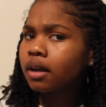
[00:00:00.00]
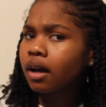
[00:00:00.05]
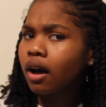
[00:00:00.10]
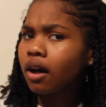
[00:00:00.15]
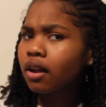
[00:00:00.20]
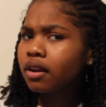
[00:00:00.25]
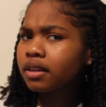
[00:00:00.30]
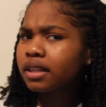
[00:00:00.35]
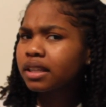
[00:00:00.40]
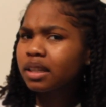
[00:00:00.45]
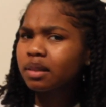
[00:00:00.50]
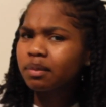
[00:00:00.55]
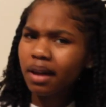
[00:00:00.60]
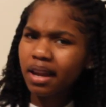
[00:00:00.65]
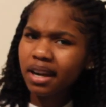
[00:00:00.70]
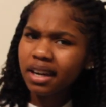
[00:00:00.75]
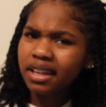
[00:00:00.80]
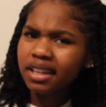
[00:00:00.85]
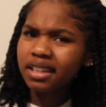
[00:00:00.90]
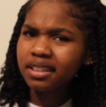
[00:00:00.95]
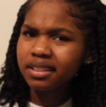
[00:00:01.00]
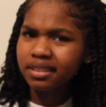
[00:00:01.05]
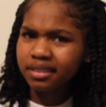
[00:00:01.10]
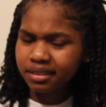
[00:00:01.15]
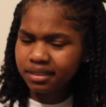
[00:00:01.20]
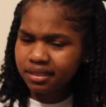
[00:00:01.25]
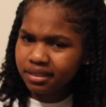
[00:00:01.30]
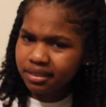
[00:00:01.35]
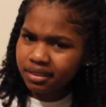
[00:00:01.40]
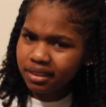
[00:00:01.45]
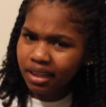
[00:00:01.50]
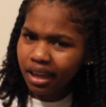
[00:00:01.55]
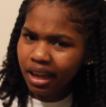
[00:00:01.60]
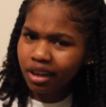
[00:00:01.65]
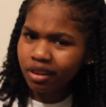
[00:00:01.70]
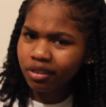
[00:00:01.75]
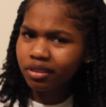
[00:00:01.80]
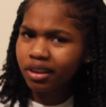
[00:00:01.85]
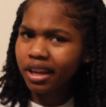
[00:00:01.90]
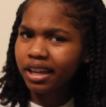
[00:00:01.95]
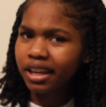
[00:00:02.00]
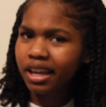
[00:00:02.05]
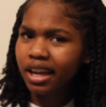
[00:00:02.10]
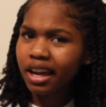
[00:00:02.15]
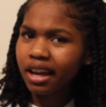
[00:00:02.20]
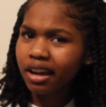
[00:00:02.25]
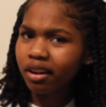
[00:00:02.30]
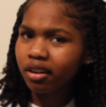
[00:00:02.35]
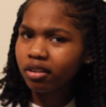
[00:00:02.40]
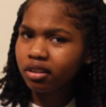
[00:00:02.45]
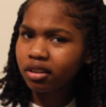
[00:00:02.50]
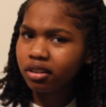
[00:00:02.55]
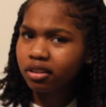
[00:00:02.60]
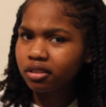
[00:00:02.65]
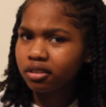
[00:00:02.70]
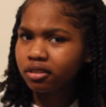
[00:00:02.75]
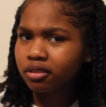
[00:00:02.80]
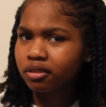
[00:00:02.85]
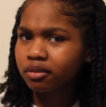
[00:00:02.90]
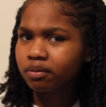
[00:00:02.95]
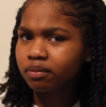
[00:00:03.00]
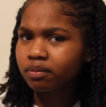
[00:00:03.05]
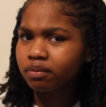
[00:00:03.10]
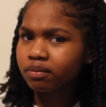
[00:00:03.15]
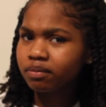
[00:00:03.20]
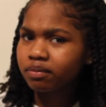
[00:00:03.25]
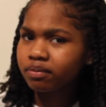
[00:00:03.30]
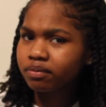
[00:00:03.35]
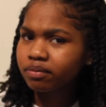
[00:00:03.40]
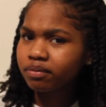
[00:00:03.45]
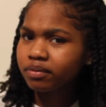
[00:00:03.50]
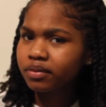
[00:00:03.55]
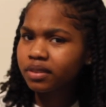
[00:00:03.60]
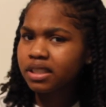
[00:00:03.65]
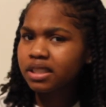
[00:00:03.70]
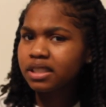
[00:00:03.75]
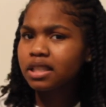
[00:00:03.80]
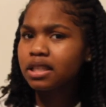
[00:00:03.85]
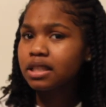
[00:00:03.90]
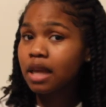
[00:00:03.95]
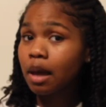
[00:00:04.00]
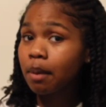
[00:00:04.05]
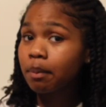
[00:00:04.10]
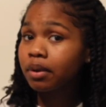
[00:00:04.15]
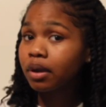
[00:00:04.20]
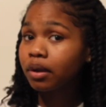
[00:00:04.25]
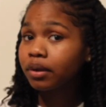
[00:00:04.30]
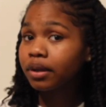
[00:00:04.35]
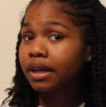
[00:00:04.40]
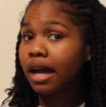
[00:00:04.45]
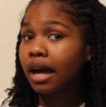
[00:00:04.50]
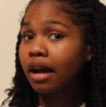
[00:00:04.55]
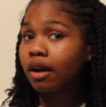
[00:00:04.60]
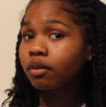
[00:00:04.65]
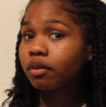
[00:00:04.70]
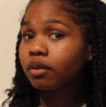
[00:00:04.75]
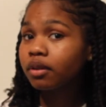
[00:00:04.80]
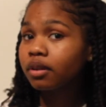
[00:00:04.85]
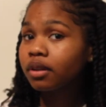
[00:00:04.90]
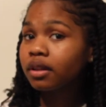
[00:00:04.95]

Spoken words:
Only thing about it is I don't like how since I blowed it out,